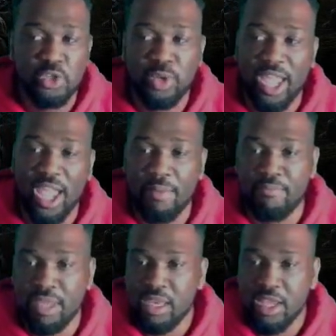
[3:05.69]
you can't
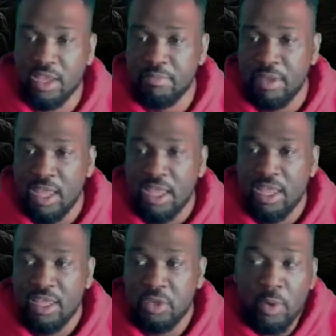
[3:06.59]
beat him.
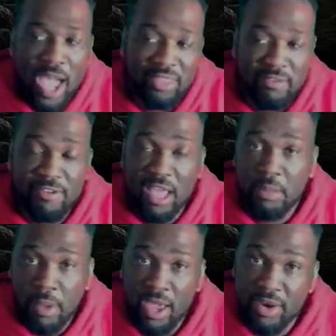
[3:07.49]
You have to find a
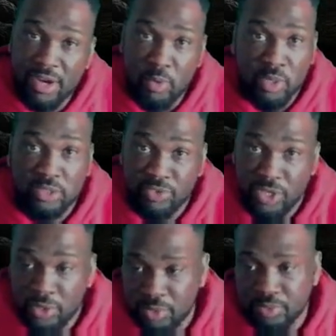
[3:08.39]
pattern that works for
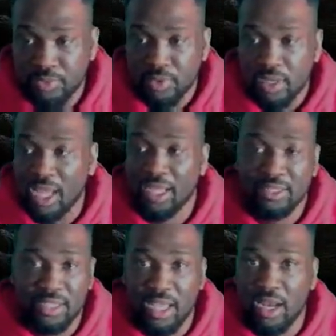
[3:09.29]
you. Like I
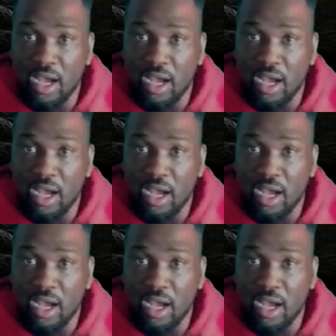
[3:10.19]
said,